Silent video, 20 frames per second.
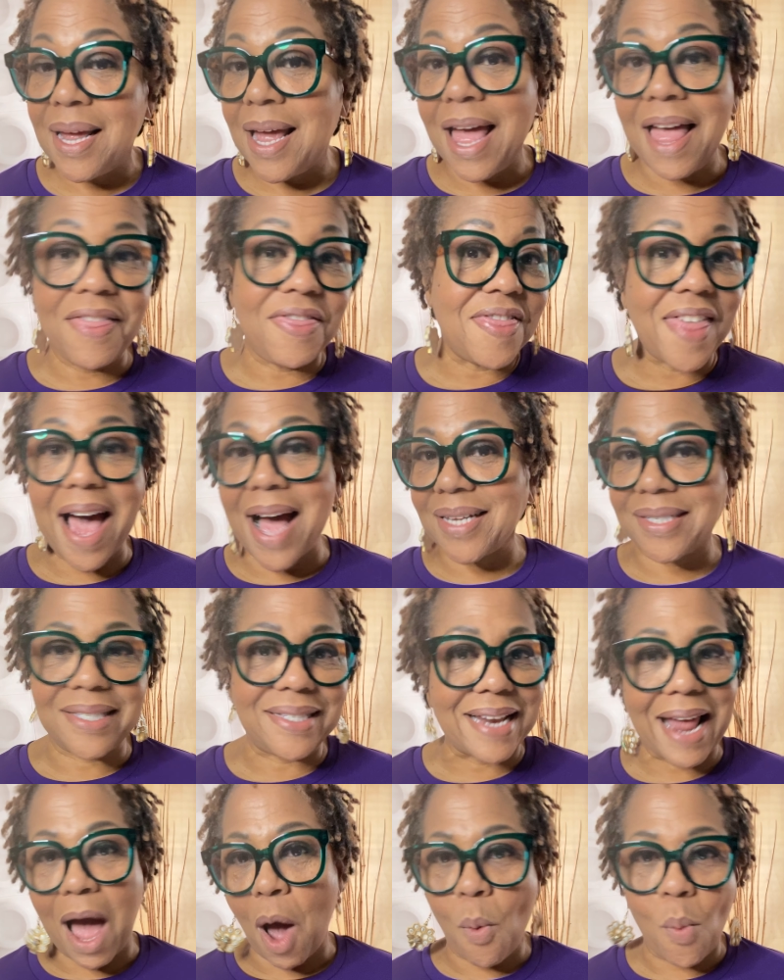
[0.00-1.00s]
And
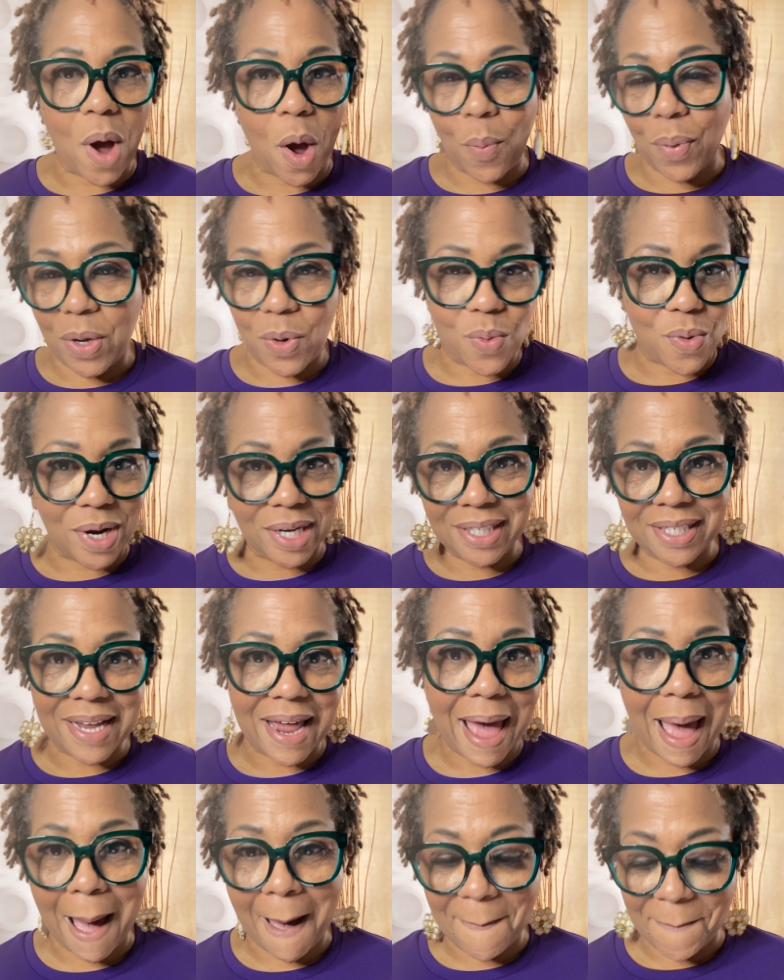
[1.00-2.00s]
that's not what we want to
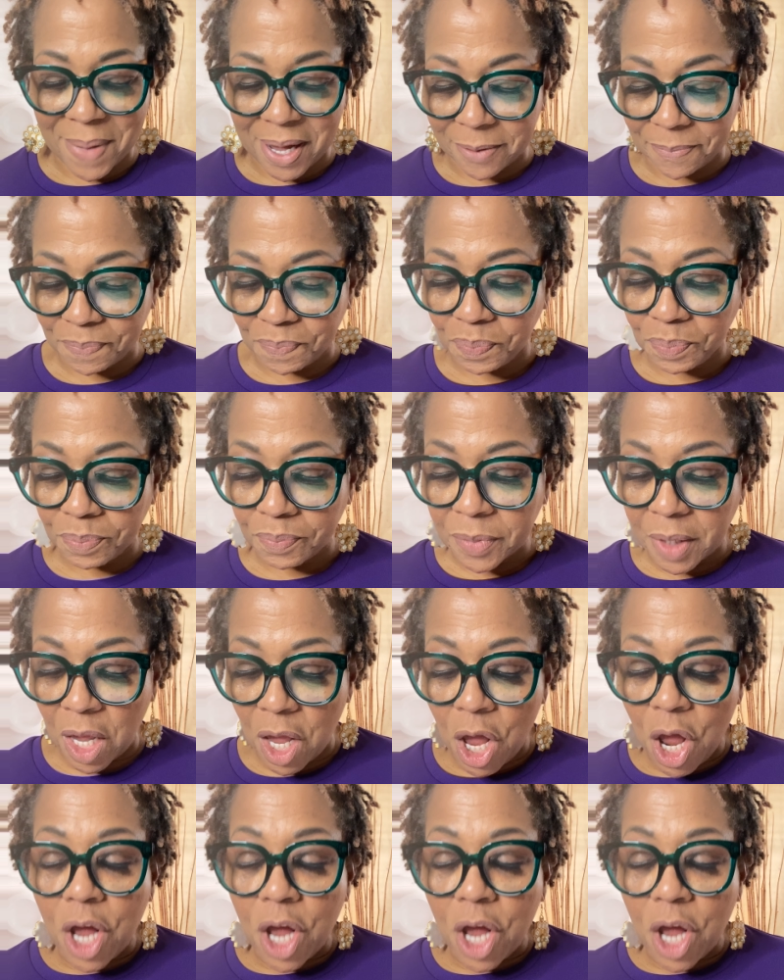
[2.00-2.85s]
happen.